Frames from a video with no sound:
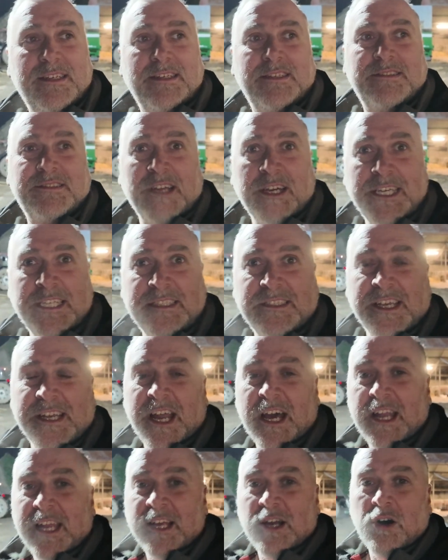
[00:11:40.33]
science can
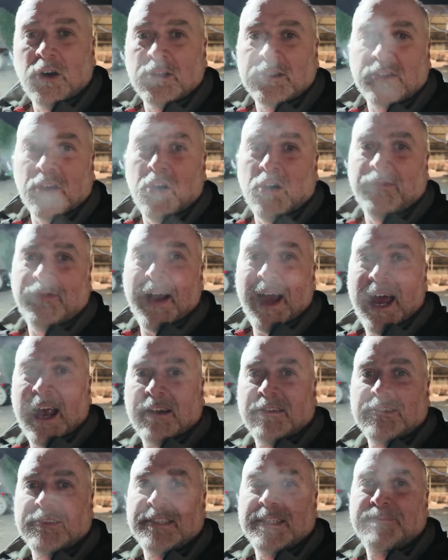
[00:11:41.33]
only go so
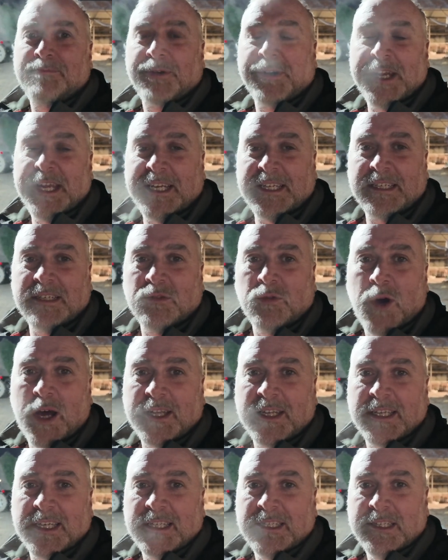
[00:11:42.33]
far as in predicting what
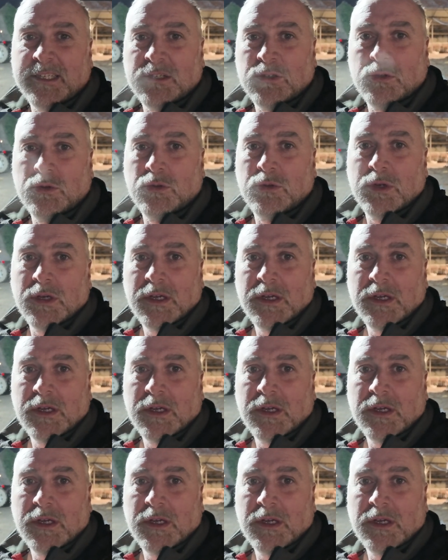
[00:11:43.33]
they can do.